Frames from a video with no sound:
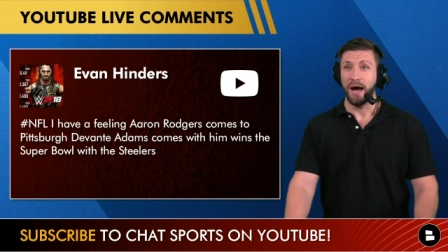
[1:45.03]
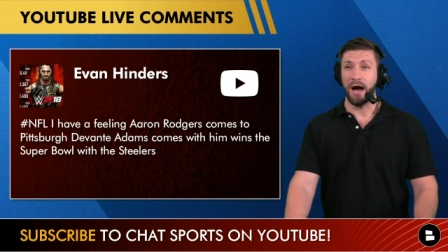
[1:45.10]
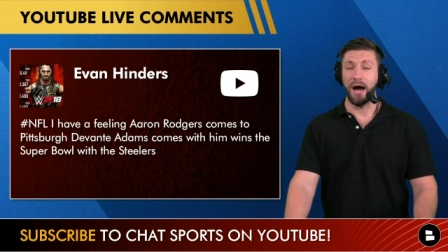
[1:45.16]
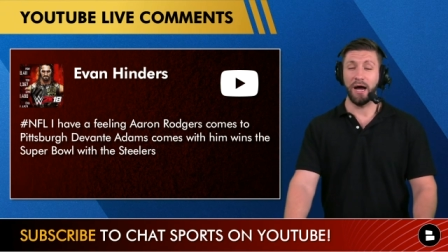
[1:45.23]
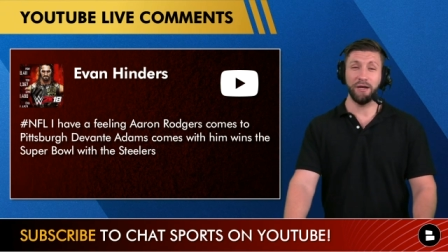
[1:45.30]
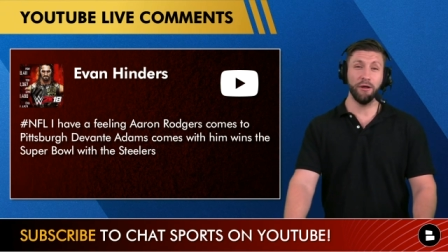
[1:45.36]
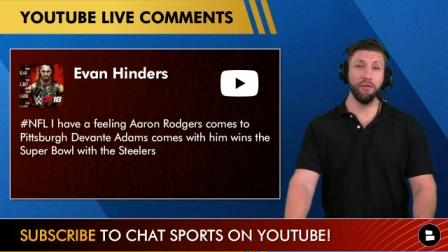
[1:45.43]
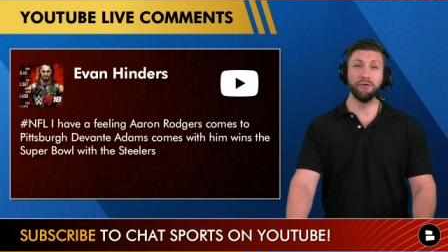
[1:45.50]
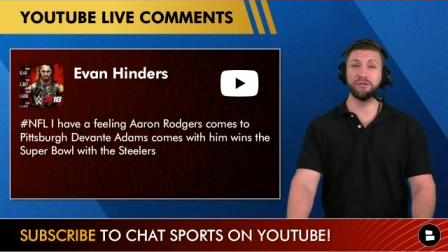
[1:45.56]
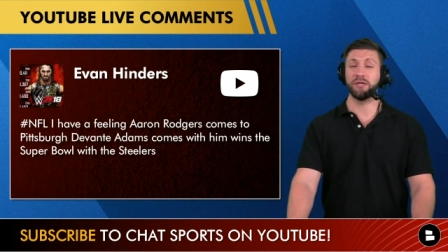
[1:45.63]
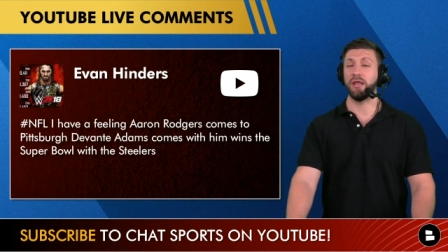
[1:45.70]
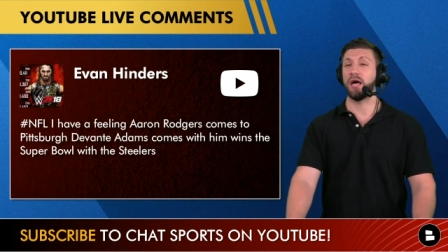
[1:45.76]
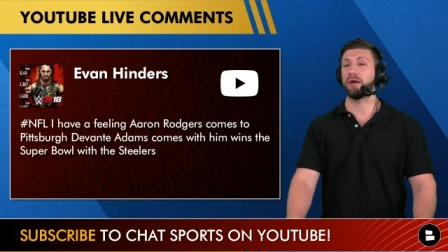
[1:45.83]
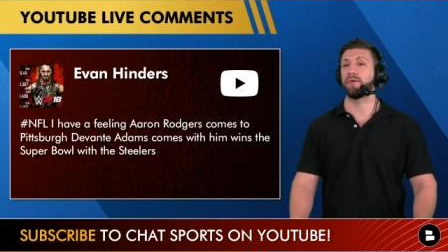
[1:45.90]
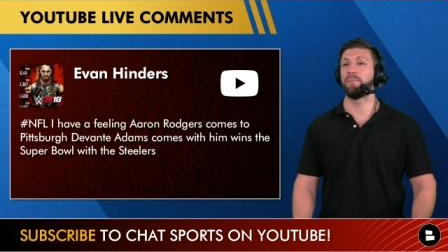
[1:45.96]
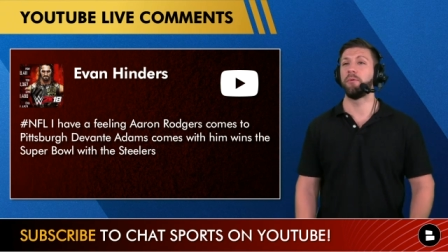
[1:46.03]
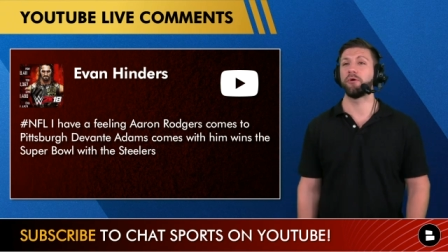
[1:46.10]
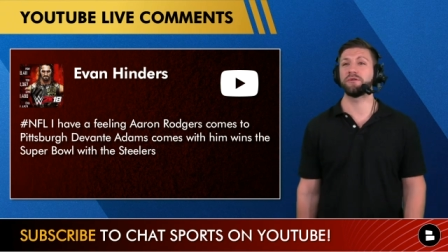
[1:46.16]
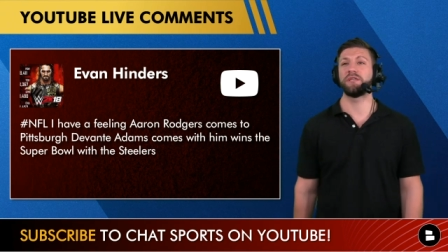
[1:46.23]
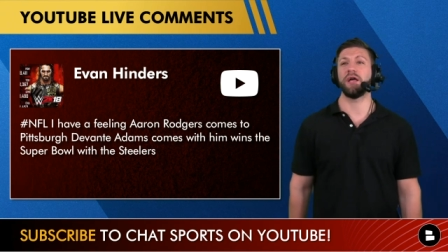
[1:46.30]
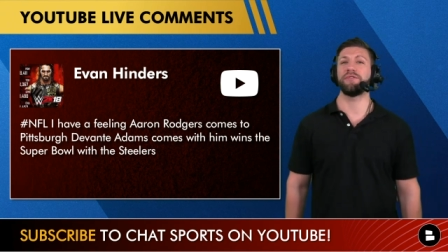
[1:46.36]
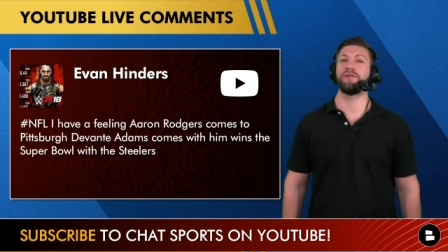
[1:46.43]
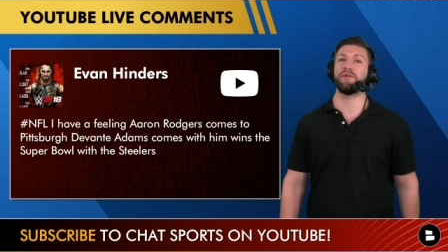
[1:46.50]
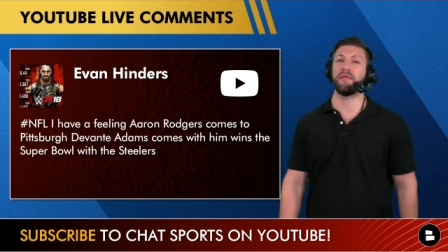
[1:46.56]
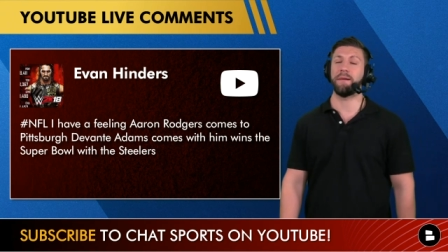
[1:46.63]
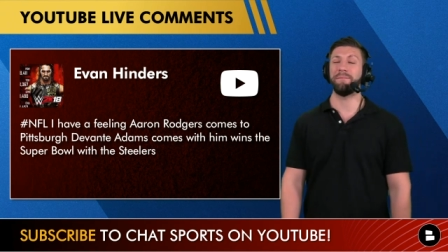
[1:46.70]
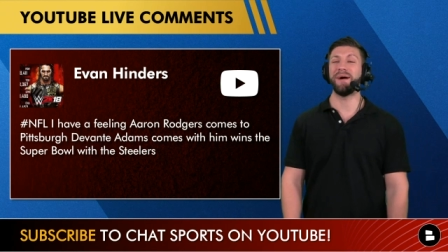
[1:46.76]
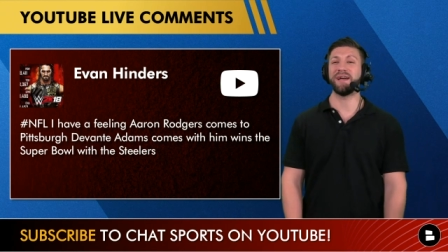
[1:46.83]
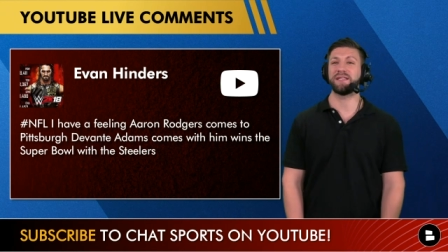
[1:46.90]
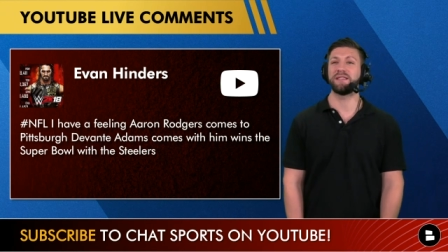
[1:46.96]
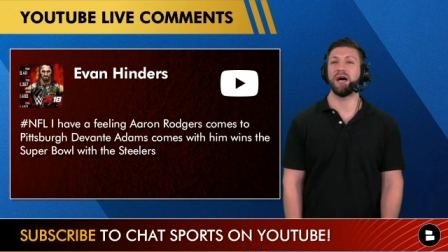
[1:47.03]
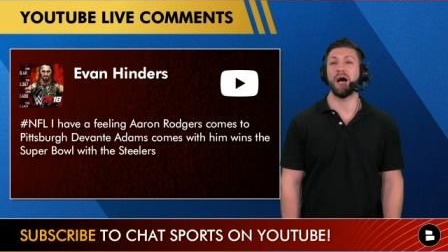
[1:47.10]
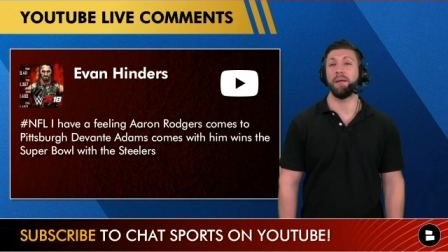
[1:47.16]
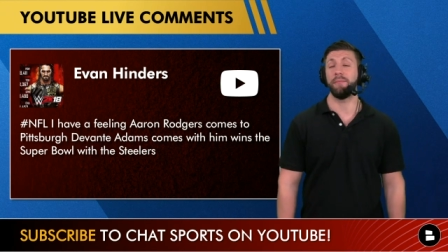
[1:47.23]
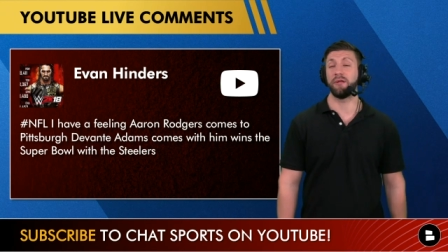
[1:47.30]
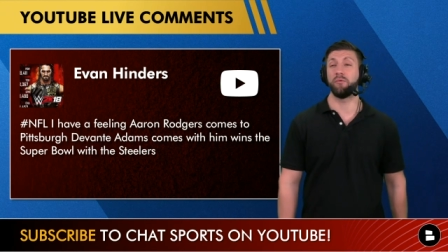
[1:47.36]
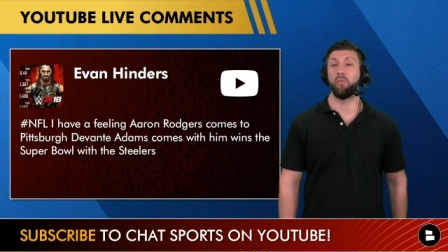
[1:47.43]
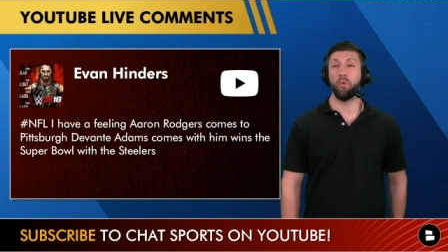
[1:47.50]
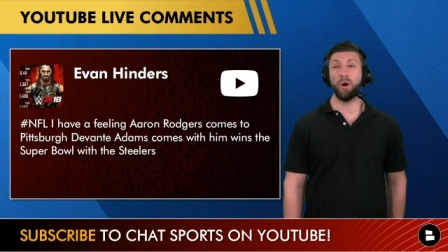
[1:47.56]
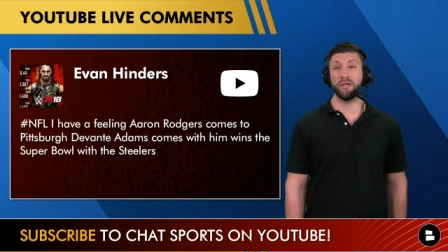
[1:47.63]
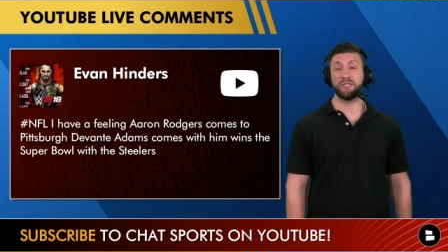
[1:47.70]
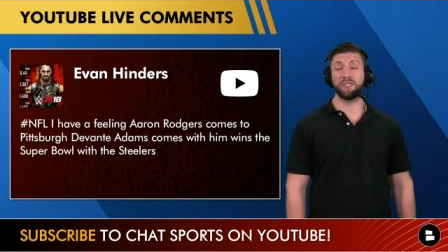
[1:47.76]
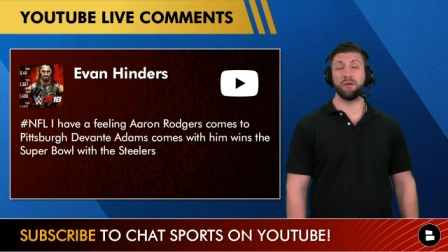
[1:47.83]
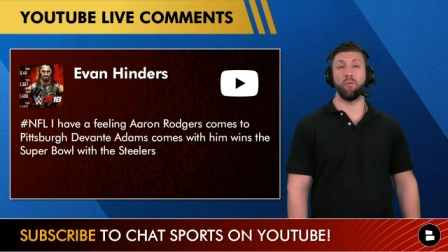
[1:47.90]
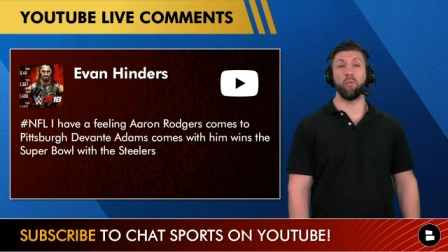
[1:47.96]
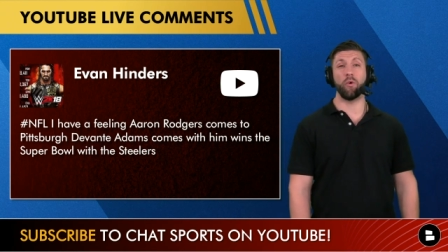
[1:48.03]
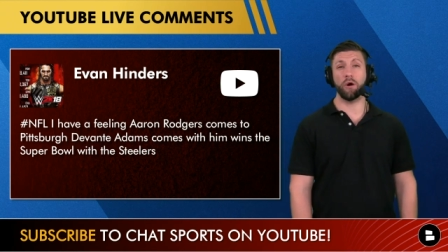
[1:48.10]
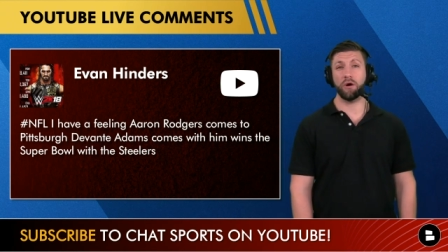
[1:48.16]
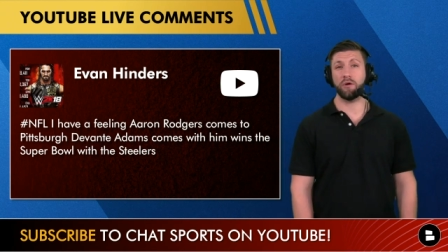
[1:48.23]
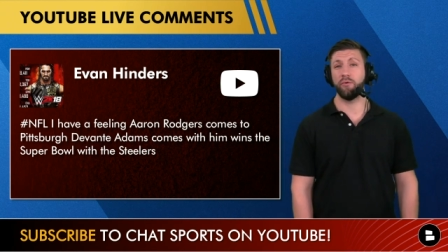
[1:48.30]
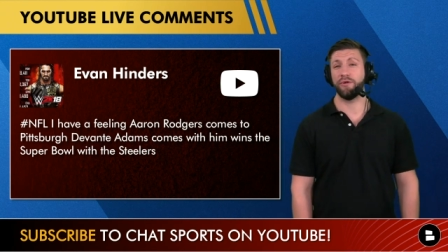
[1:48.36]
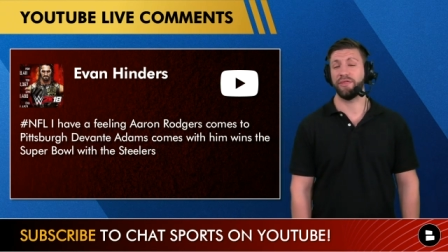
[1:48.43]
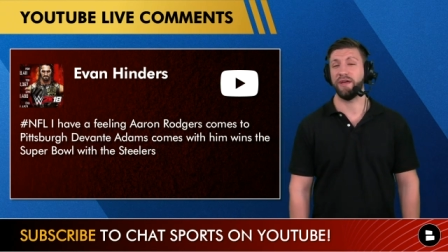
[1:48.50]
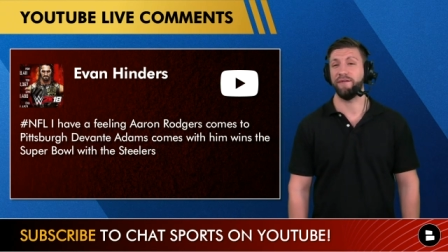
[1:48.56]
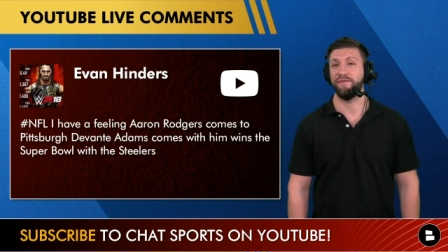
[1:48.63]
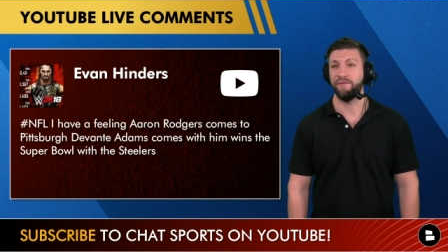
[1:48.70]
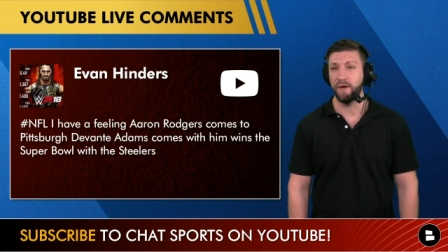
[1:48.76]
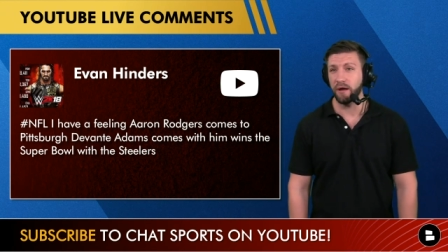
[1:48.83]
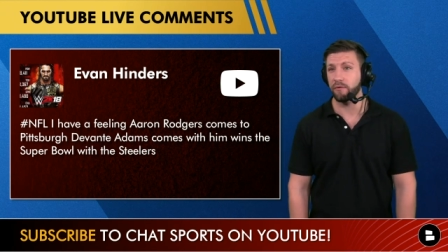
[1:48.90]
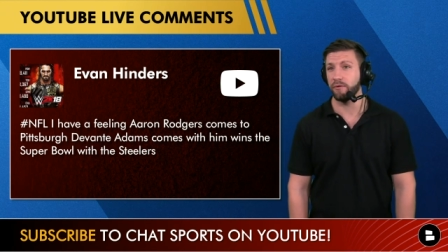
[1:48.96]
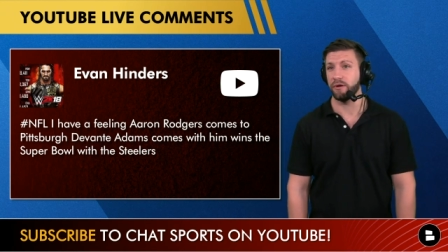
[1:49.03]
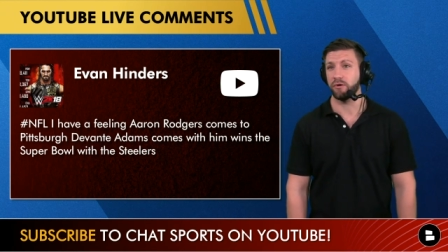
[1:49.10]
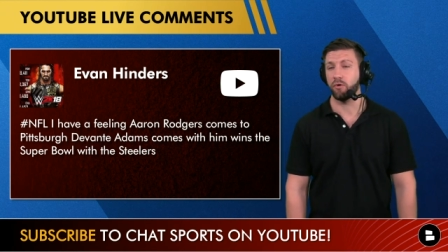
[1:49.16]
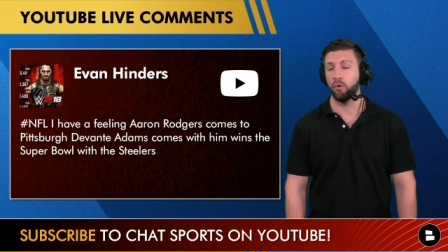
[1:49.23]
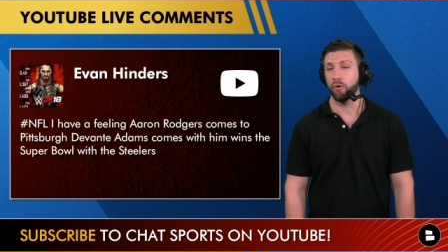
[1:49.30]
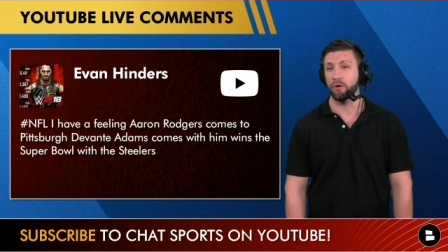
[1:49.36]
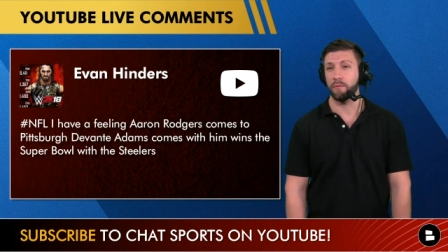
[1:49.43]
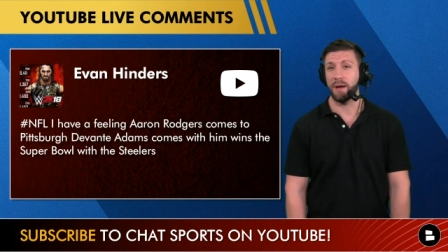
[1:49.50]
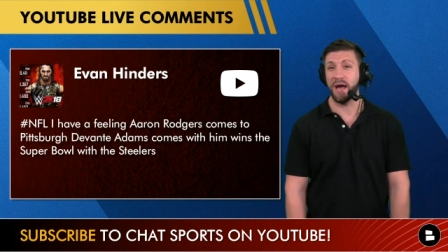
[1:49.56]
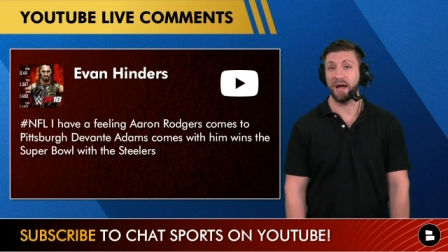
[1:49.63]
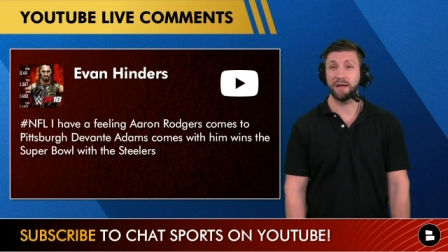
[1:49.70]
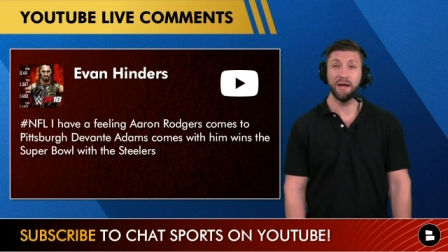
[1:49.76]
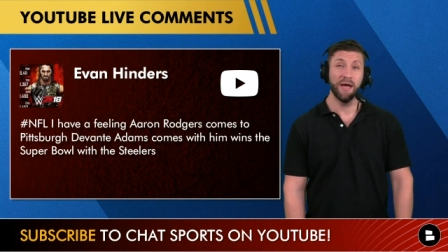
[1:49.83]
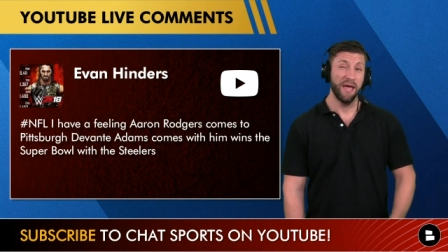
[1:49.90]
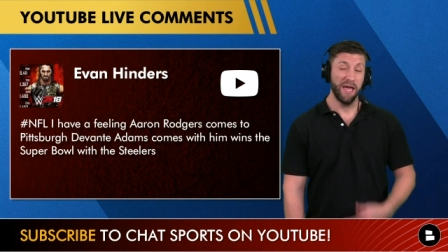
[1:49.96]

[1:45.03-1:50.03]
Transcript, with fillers: I know there's a lot of reports out there that Mike Tomlin wants to work with a veteran quarterback.